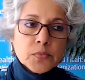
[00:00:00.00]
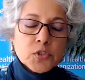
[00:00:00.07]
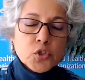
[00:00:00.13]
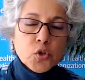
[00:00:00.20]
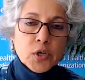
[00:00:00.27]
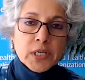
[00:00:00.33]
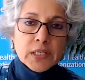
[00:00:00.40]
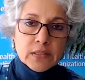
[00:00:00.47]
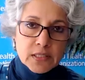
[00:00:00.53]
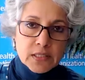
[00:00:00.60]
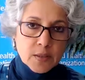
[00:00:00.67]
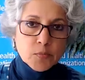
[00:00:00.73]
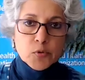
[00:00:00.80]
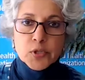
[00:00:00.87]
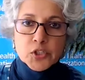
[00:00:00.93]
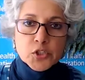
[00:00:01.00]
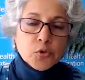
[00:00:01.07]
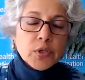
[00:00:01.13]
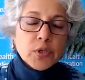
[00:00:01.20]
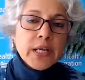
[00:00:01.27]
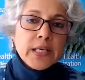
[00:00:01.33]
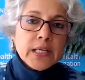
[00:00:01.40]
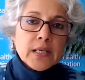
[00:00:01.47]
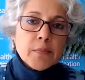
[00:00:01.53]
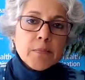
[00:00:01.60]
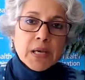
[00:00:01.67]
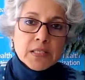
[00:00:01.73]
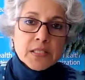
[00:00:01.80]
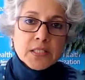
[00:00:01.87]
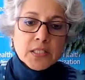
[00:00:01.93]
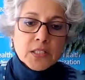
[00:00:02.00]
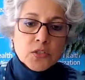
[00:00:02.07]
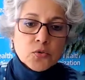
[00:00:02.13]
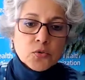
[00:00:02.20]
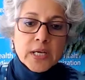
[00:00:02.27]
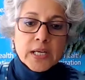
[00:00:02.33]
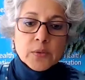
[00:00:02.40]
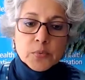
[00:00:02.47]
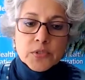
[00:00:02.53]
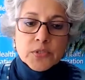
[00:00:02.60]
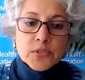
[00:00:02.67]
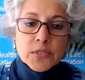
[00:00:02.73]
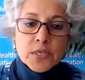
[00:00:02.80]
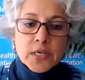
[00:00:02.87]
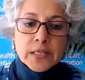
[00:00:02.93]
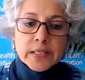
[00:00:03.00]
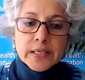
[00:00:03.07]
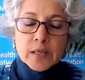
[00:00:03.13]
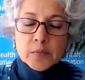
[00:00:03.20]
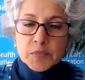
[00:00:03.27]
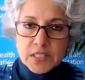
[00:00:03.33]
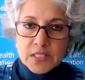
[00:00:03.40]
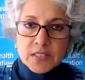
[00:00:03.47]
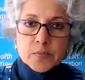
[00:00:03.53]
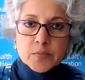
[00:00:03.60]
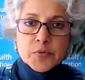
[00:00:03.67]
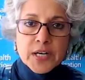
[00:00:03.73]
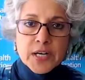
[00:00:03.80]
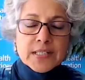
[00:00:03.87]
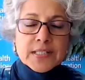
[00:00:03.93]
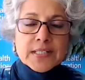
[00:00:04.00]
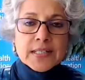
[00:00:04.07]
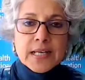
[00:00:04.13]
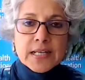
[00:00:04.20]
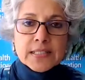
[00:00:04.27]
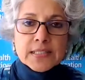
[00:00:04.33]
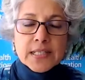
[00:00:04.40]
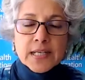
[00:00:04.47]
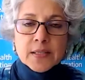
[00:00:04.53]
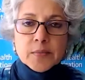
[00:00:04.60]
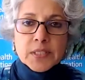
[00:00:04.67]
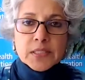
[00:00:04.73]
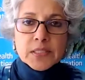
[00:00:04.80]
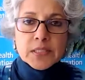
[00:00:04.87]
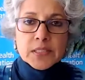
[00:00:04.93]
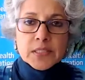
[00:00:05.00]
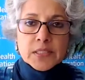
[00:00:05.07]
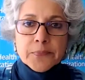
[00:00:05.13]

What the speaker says: joining the WHO in any capacity. So that was came as a surprise at that time, and